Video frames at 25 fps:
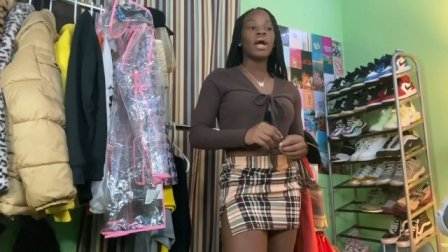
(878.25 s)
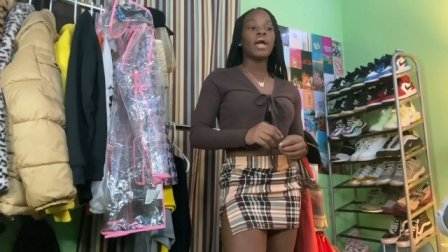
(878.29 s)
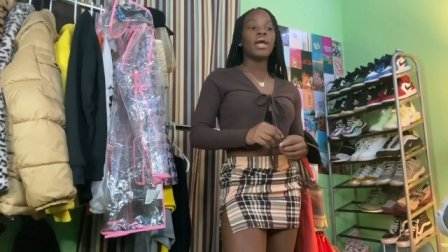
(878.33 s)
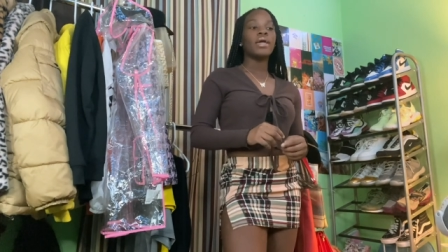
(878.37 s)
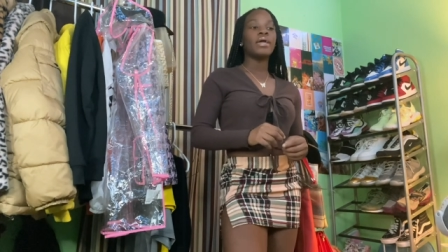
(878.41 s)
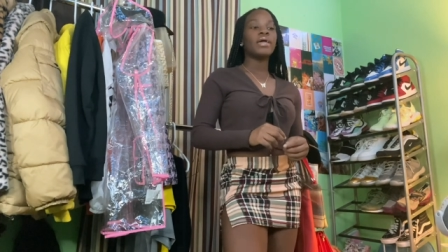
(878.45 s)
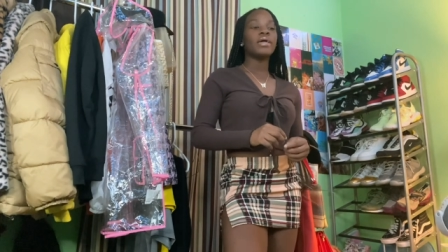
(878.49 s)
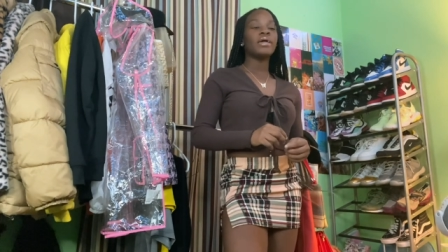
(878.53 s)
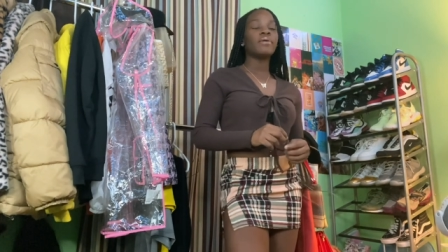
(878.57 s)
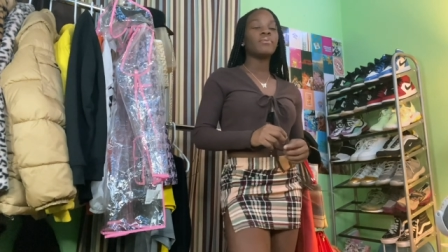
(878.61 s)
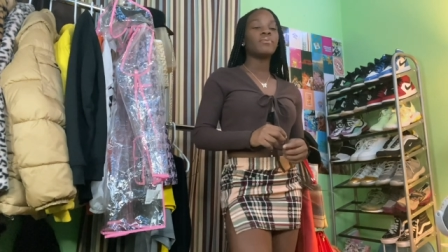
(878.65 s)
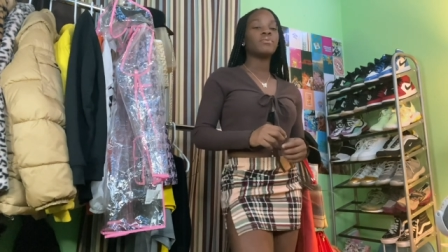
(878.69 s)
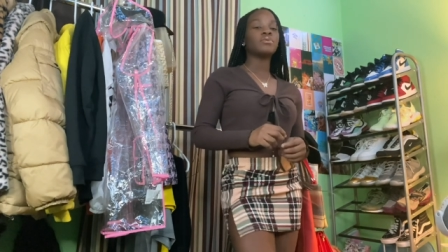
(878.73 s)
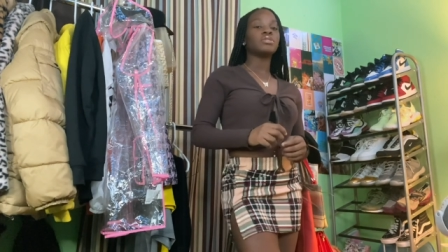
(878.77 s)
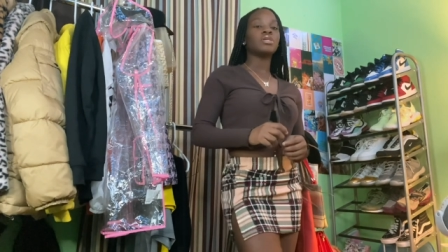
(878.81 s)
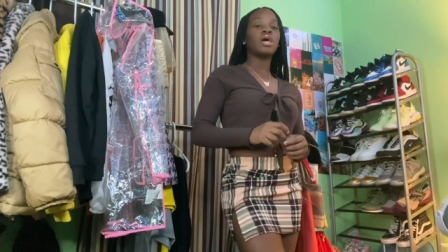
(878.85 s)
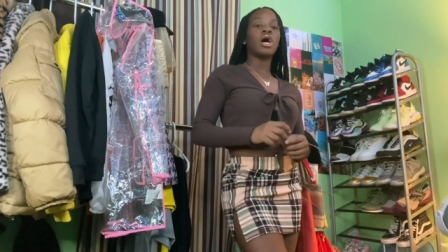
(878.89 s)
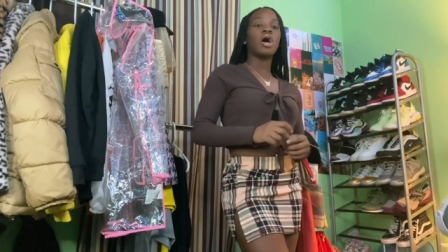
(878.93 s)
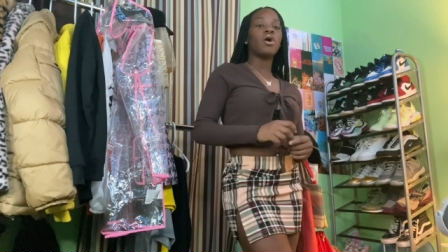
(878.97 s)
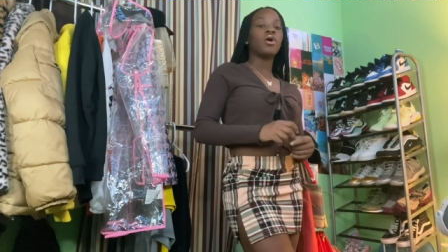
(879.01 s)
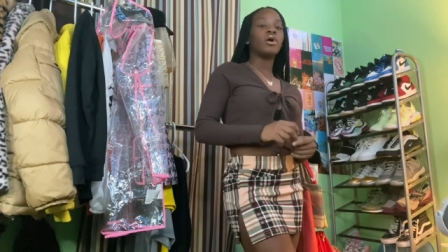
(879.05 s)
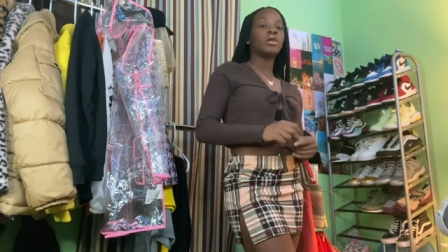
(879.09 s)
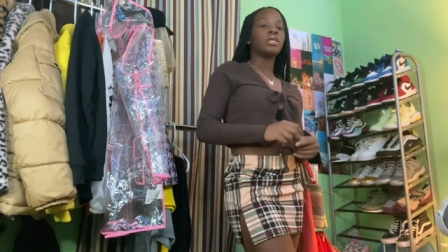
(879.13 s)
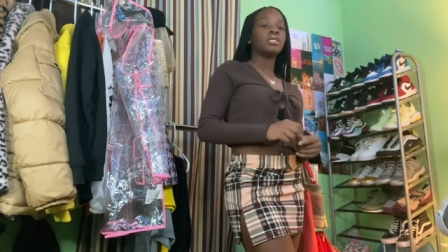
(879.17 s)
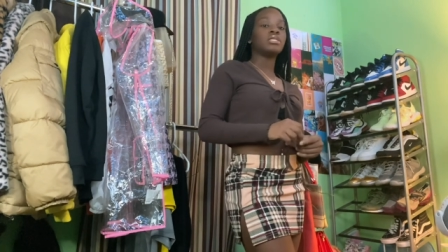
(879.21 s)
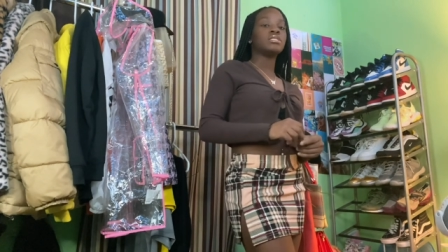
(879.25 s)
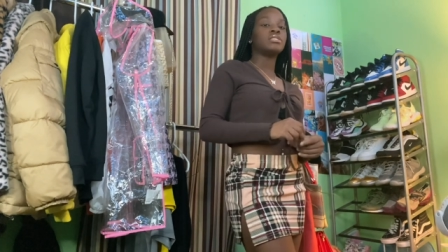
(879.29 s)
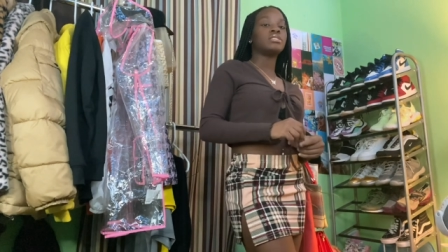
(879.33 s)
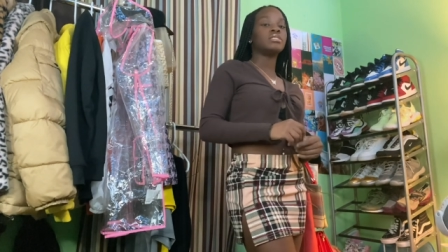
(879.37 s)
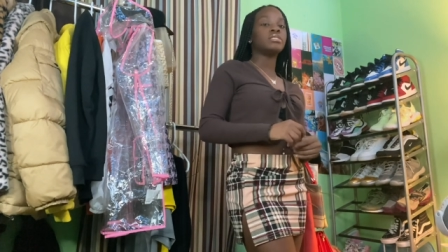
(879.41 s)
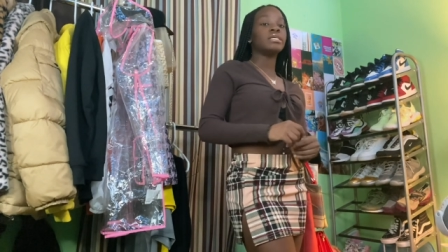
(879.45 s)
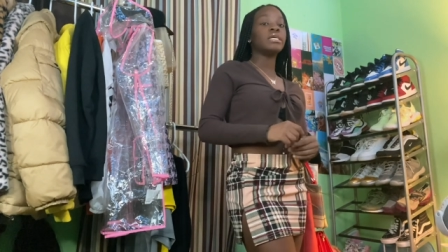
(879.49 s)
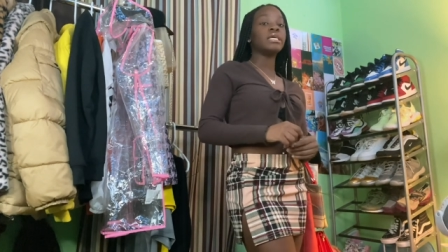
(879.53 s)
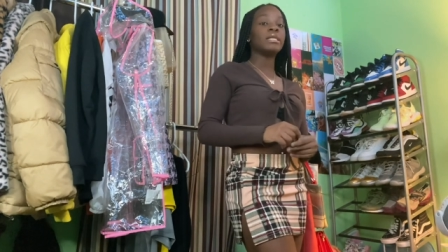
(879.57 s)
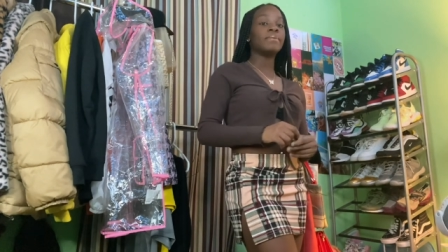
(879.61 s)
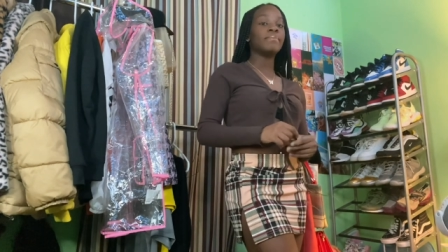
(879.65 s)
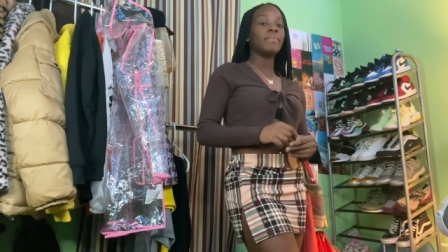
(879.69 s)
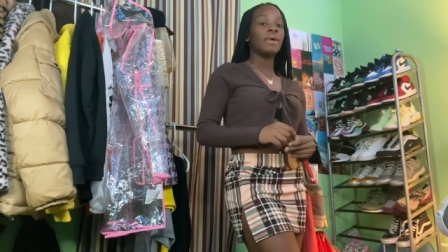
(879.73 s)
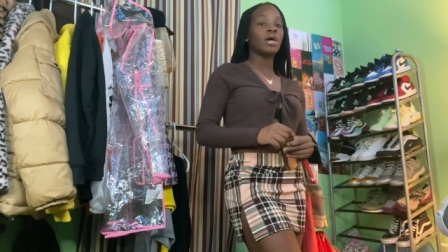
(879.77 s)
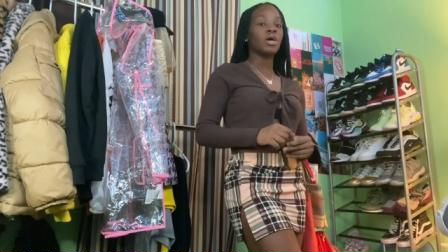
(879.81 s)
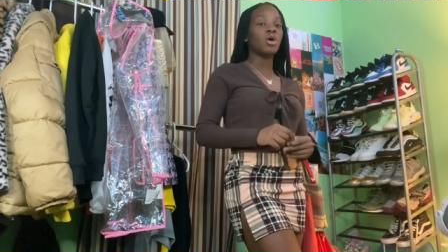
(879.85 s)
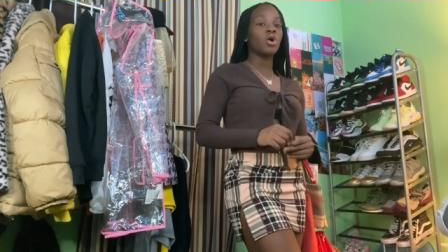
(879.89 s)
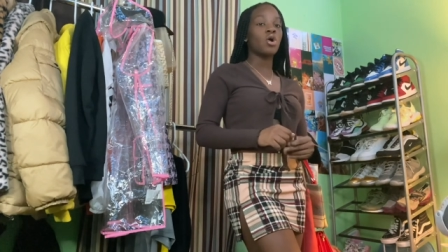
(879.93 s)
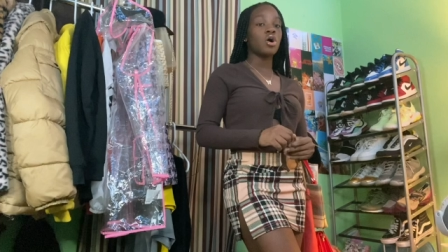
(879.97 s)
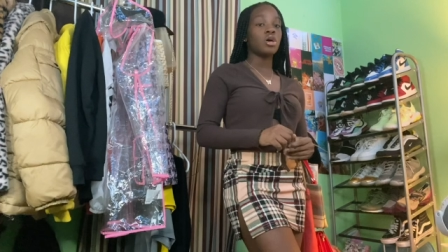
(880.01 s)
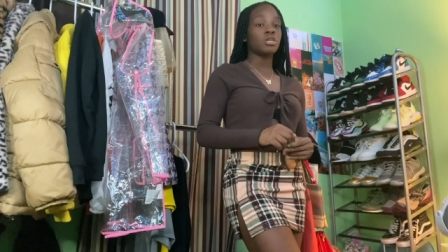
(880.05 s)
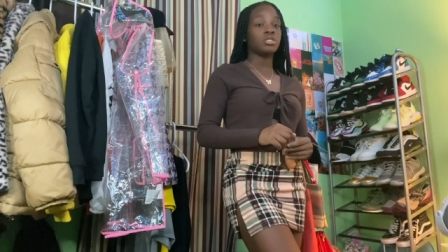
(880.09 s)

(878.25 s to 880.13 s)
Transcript: it was already sitting in my cart,